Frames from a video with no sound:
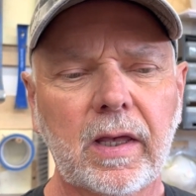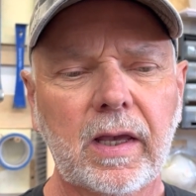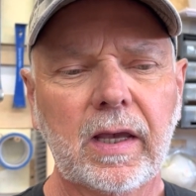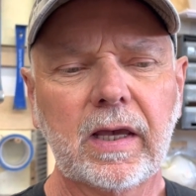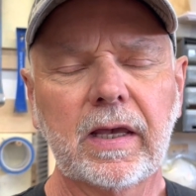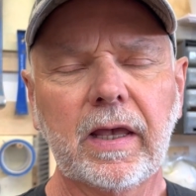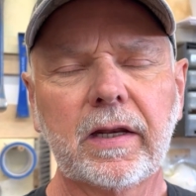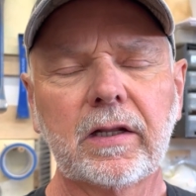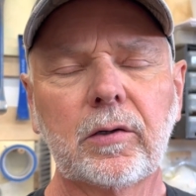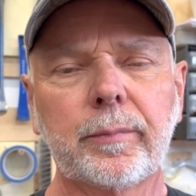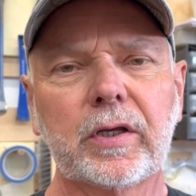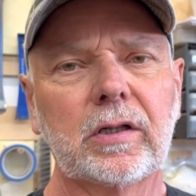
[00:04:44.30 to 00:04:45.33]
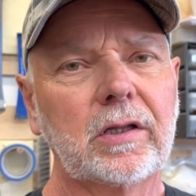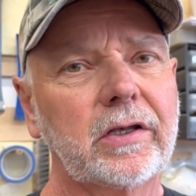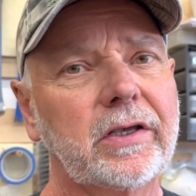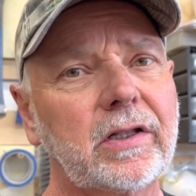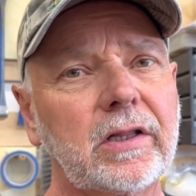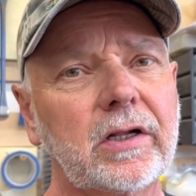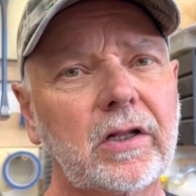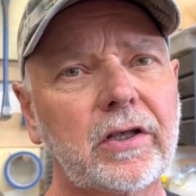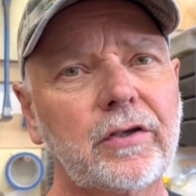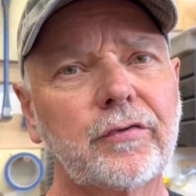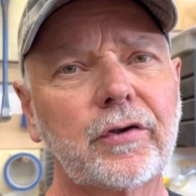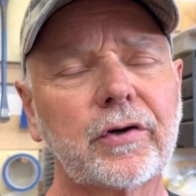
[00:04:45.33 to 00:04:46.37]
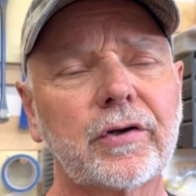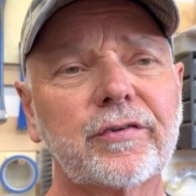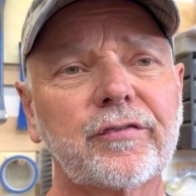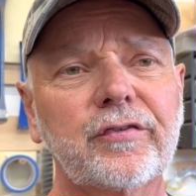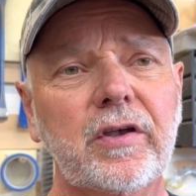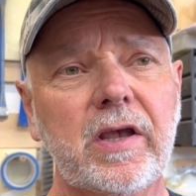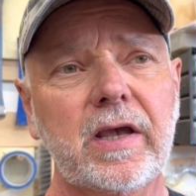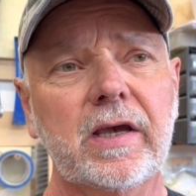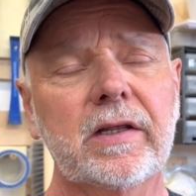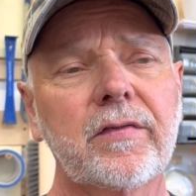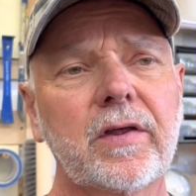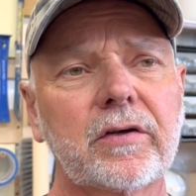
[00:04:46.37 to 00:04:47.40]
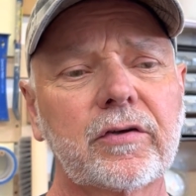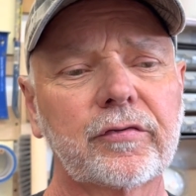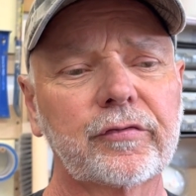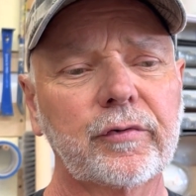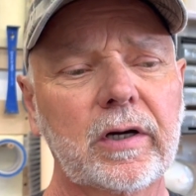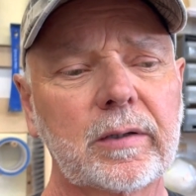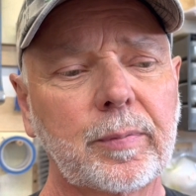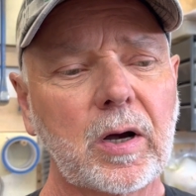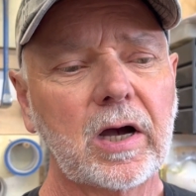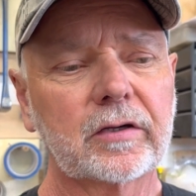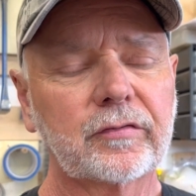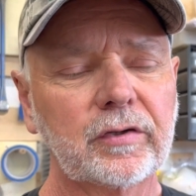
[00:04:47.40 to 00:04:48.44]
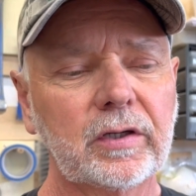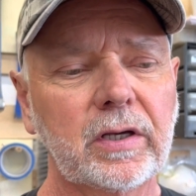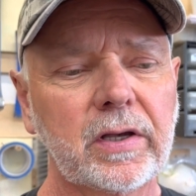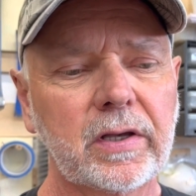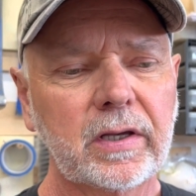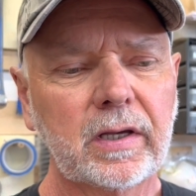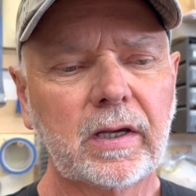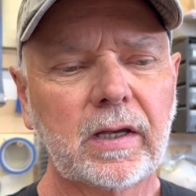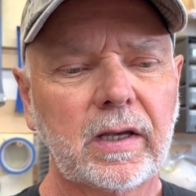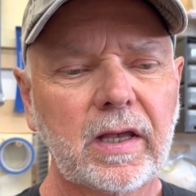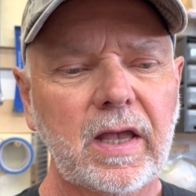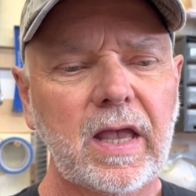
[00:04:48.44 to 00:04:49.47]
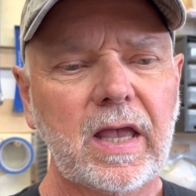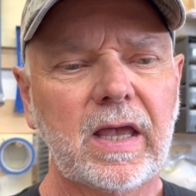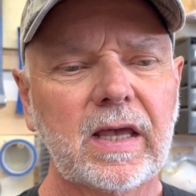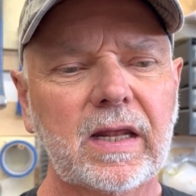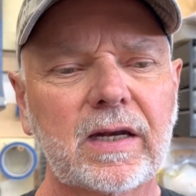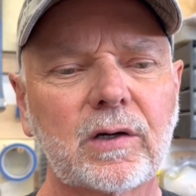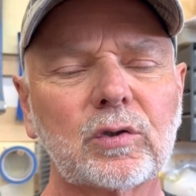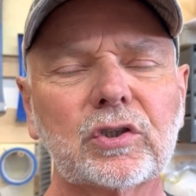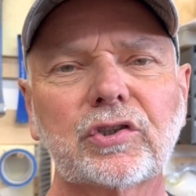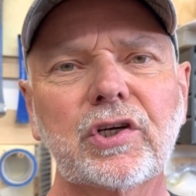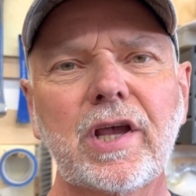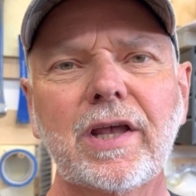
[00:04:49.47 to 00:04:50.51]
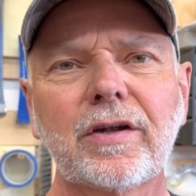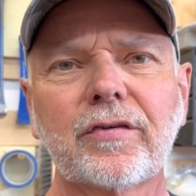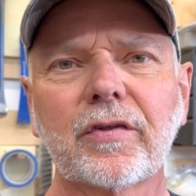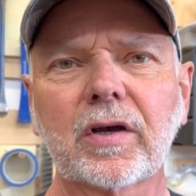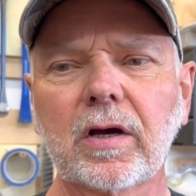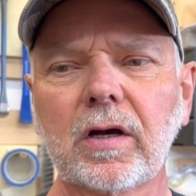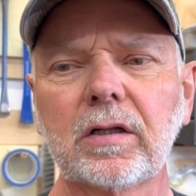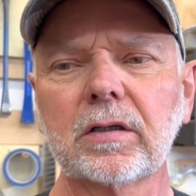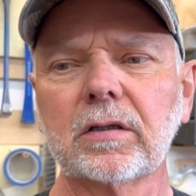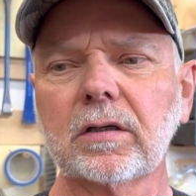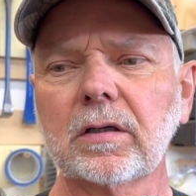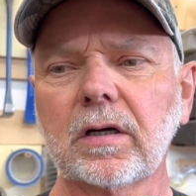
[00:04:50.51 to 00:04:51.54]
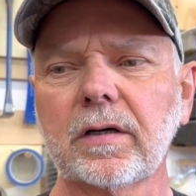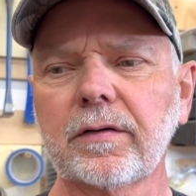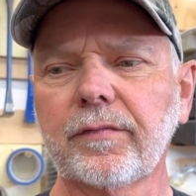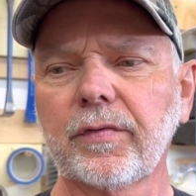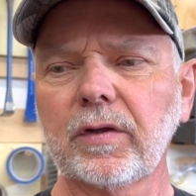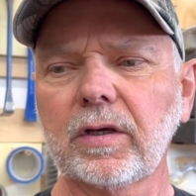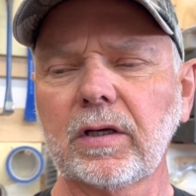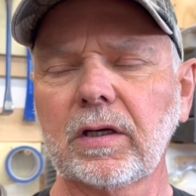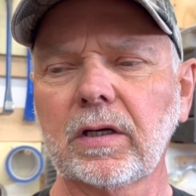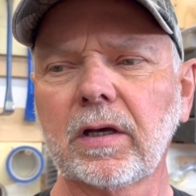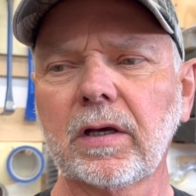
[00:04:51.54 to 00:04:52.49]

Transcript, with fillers: and it'll be a little easier to sand than just straight epoxy and it will change the color of the